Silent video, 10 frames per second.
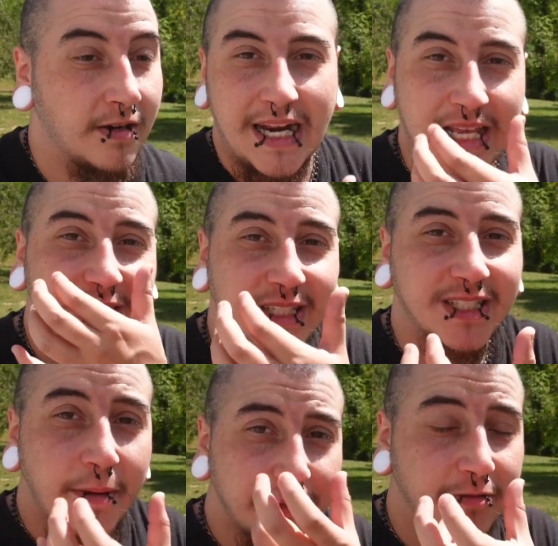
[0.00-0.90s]
And it's a
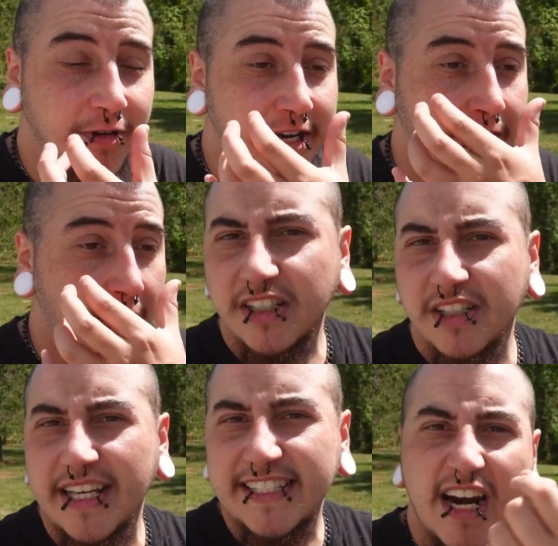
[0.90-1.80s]
septum ring
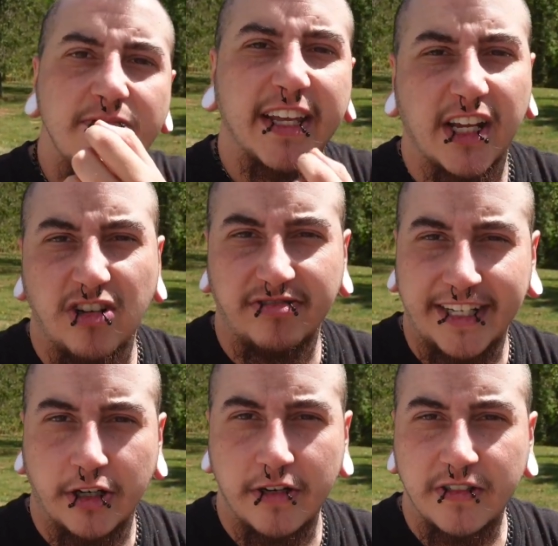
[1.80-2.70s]
it's kind of like a
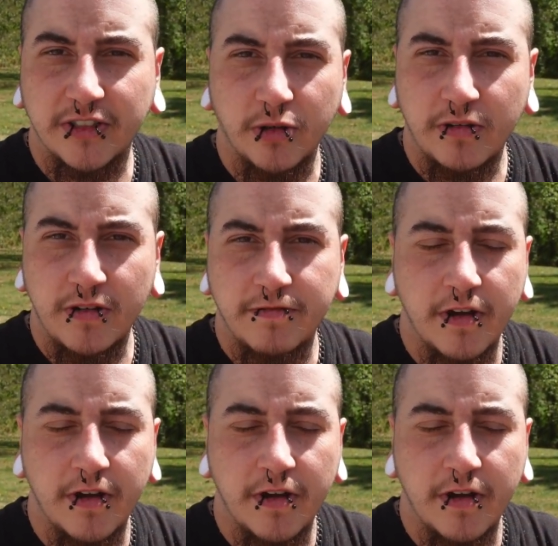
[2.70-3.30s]
clicker sort of